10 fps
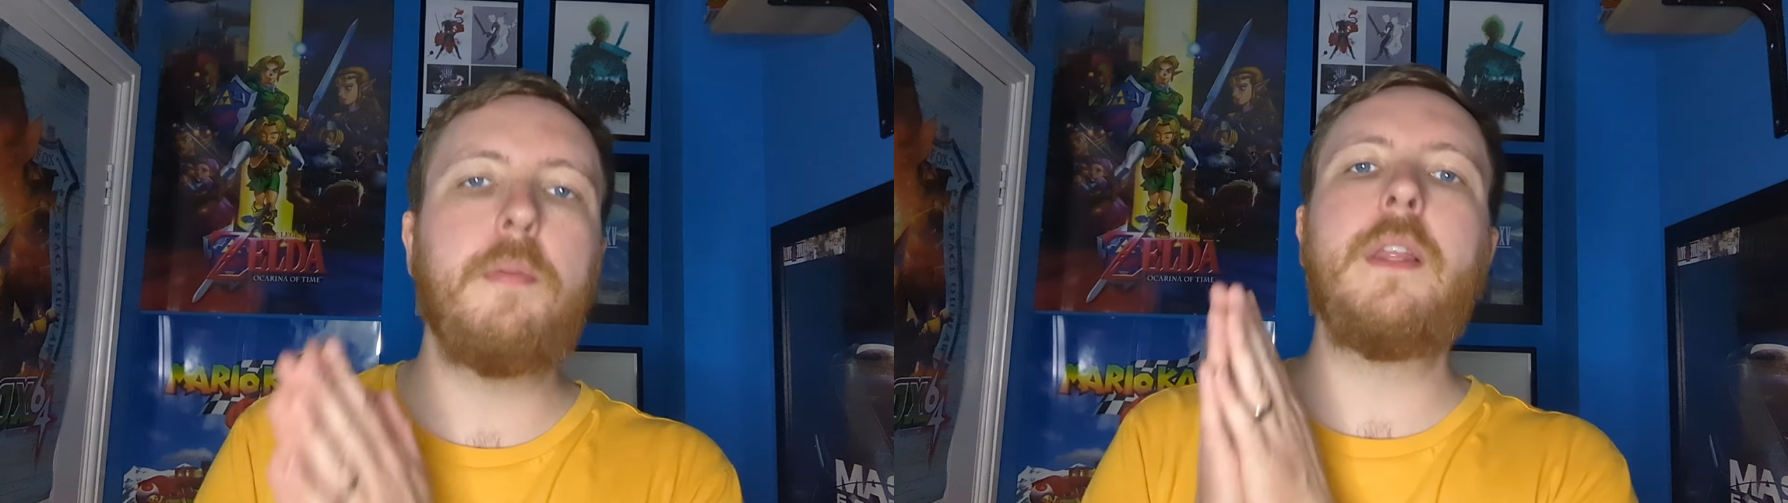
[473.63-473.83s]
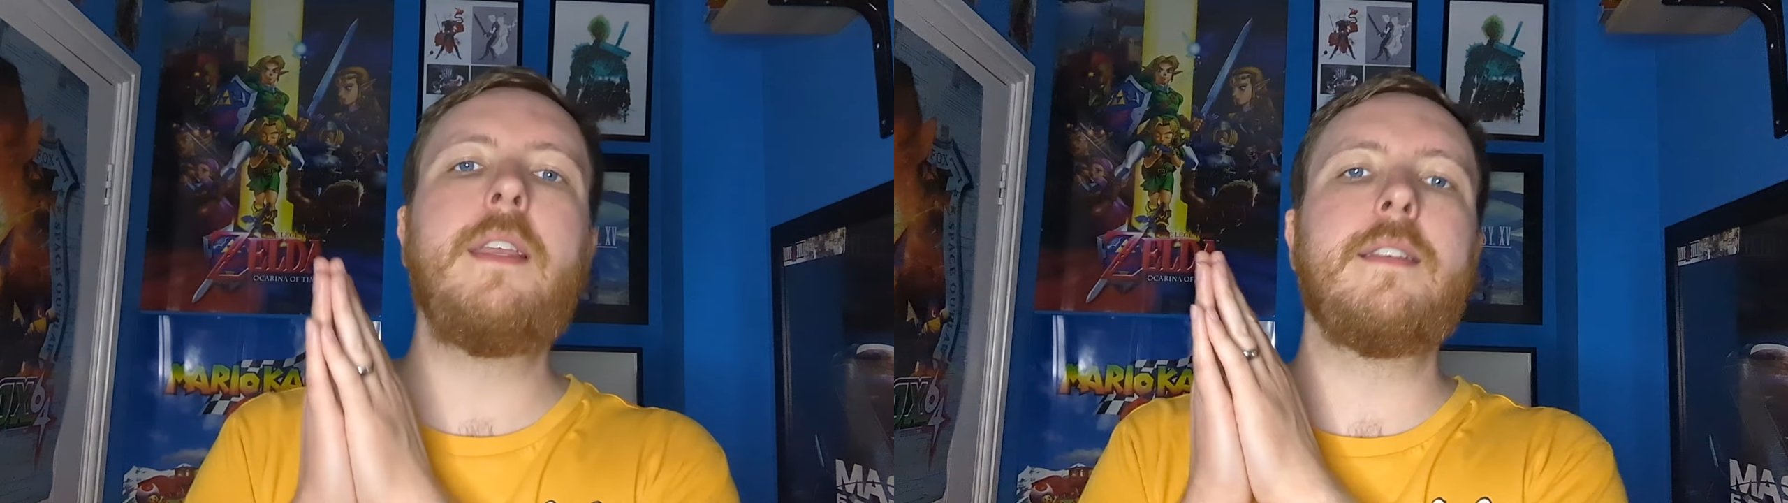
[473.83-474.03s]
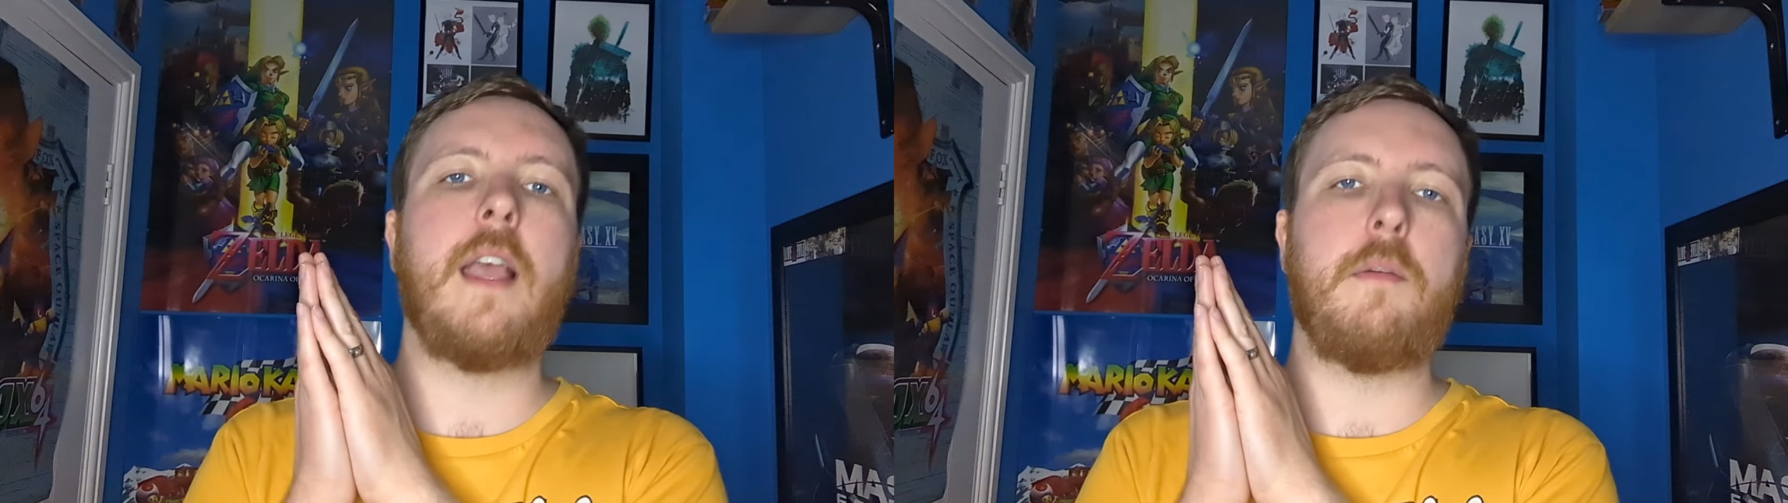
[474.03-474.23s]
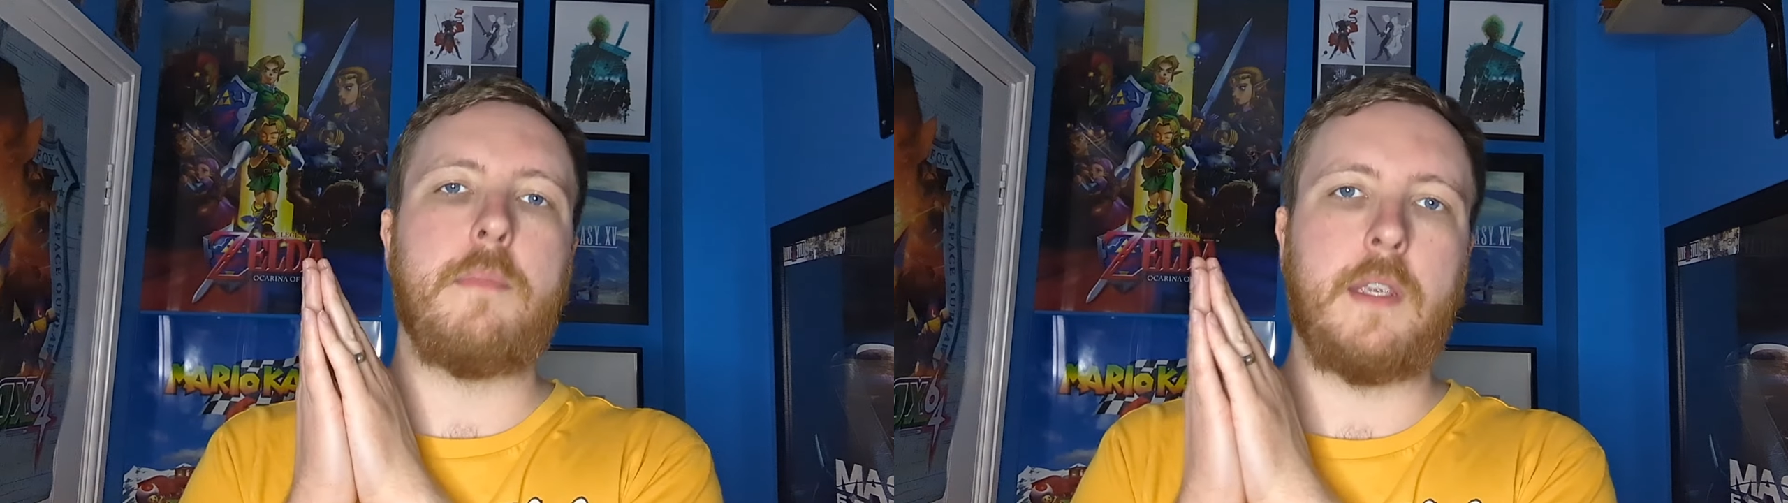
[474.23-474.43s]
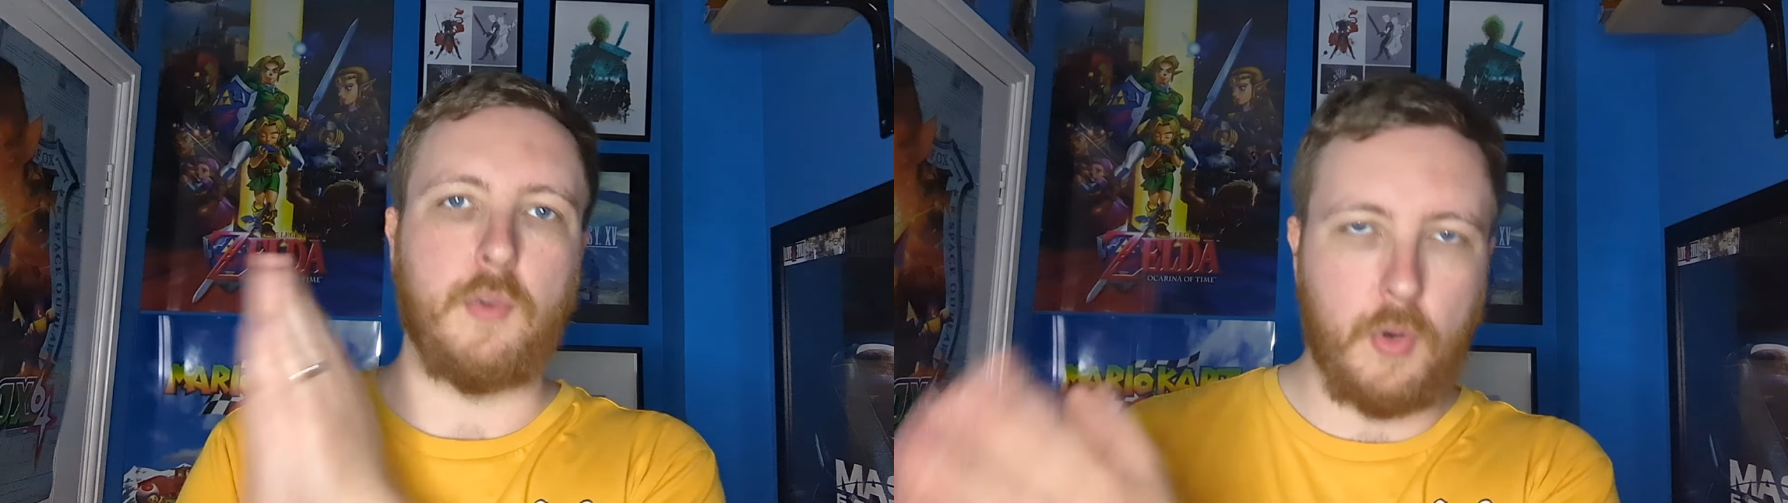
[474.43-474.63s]
please help
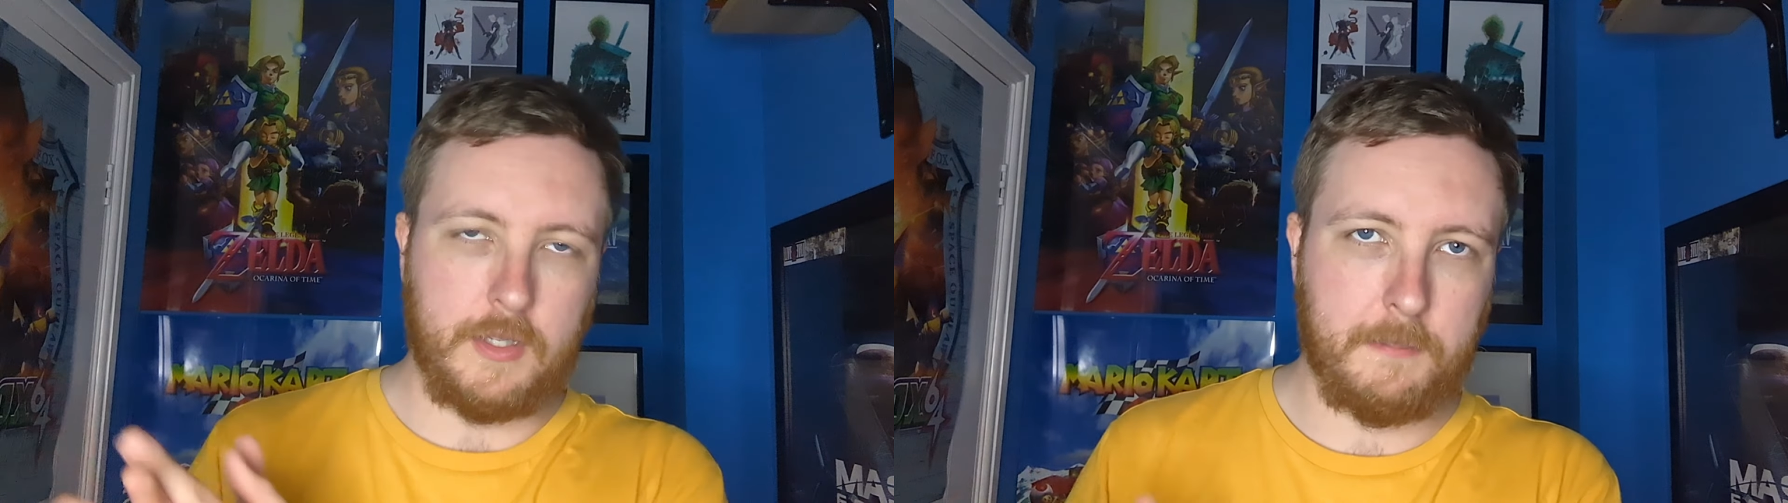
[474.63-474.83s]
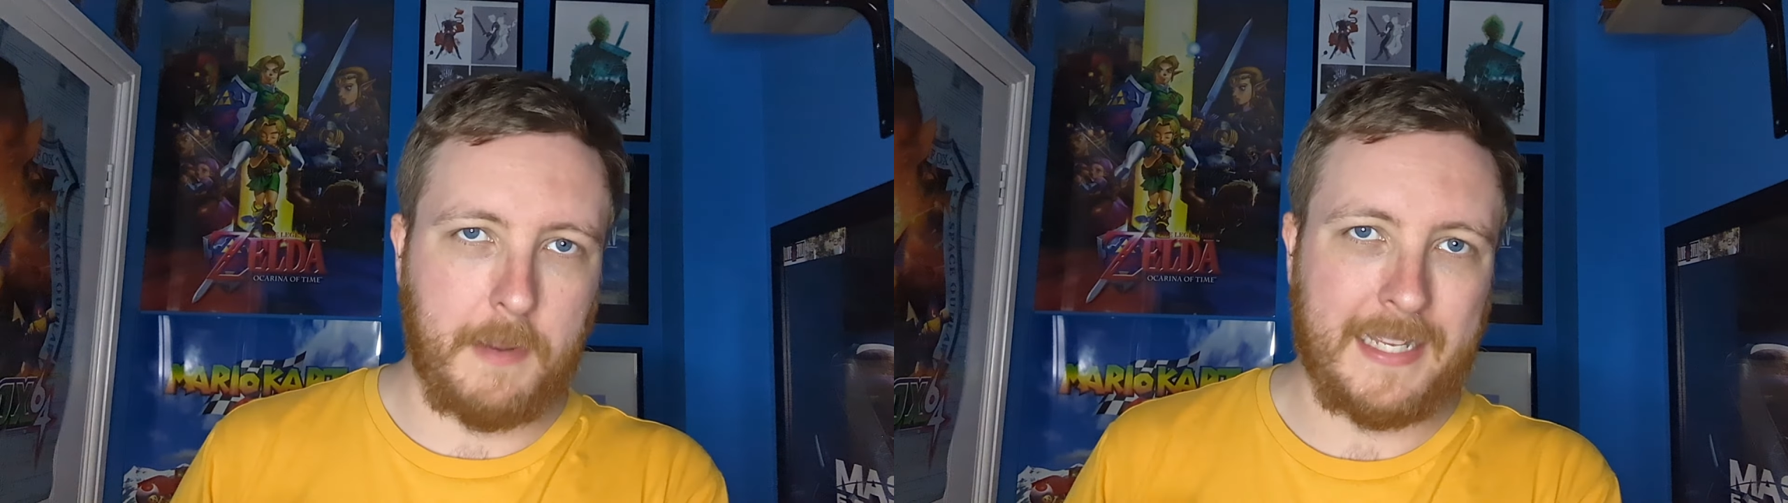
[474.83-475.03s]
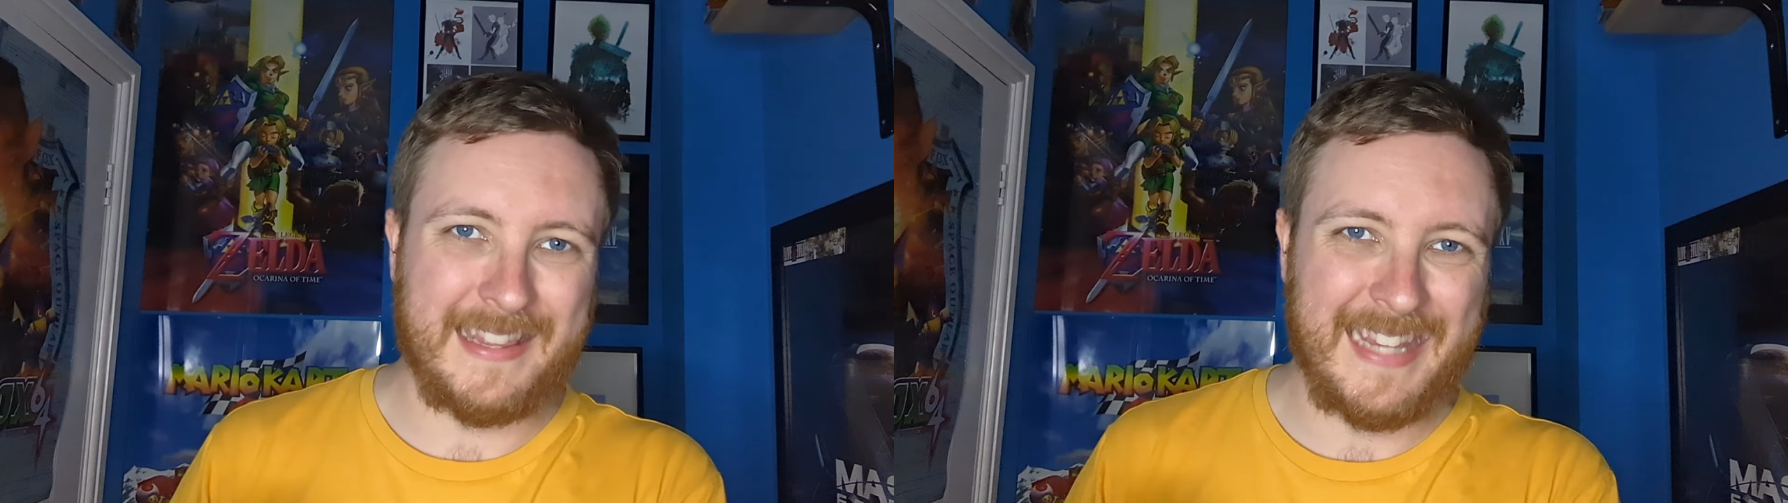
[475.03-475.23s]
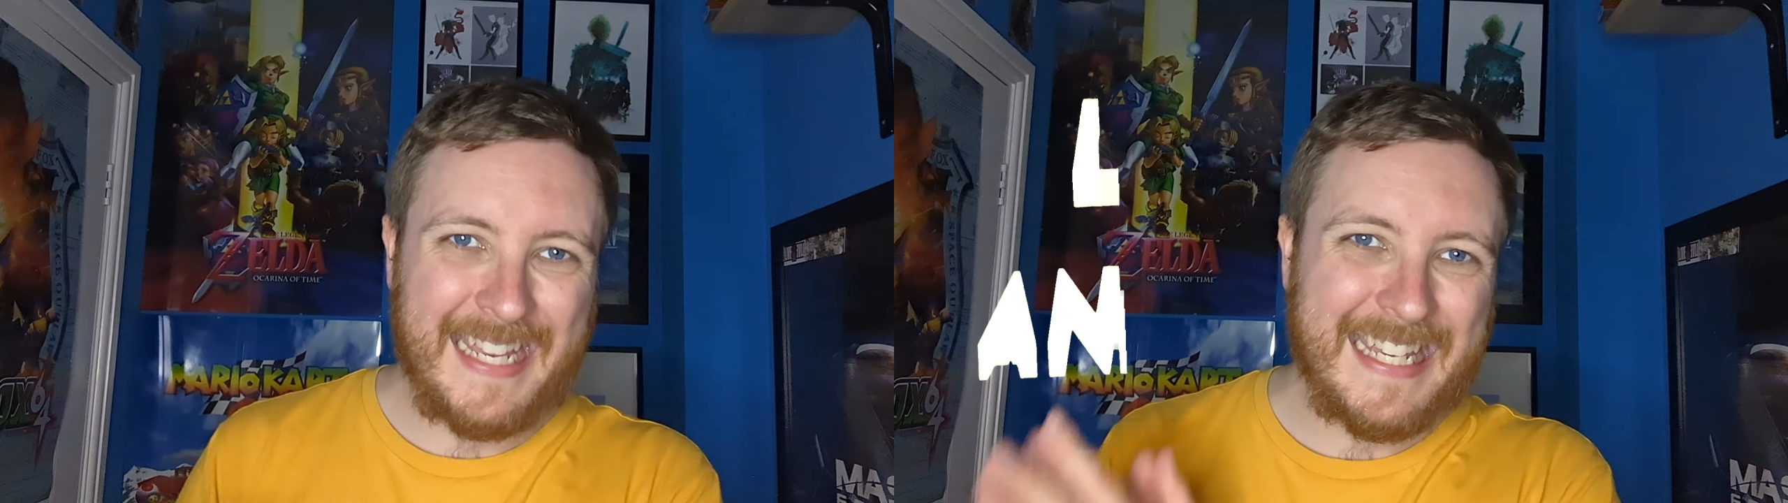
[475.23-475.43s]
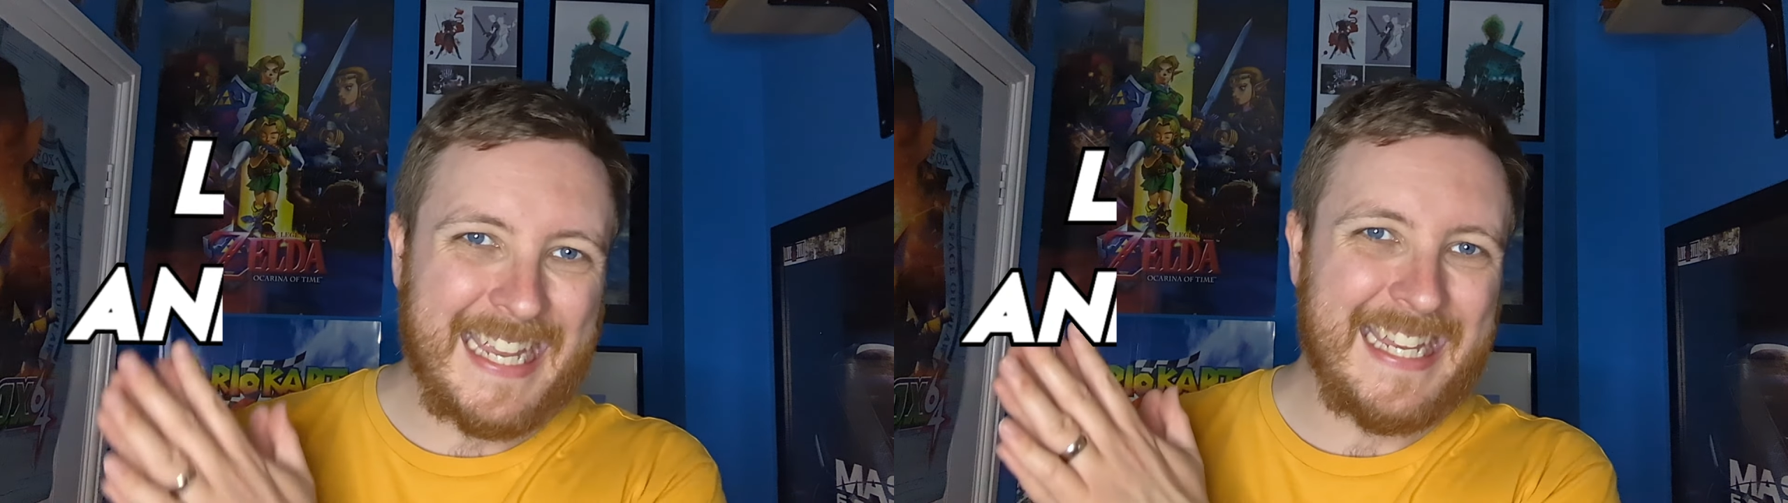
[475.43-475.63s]
me grow it by
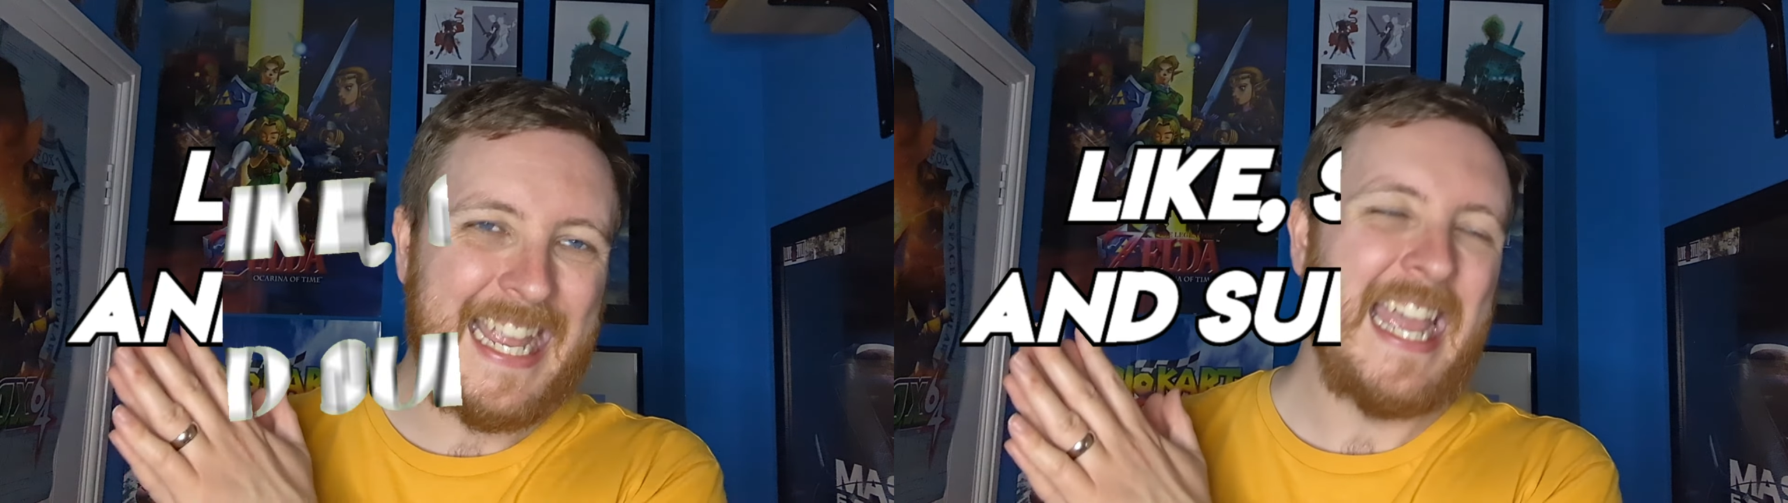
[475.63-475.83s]
liking,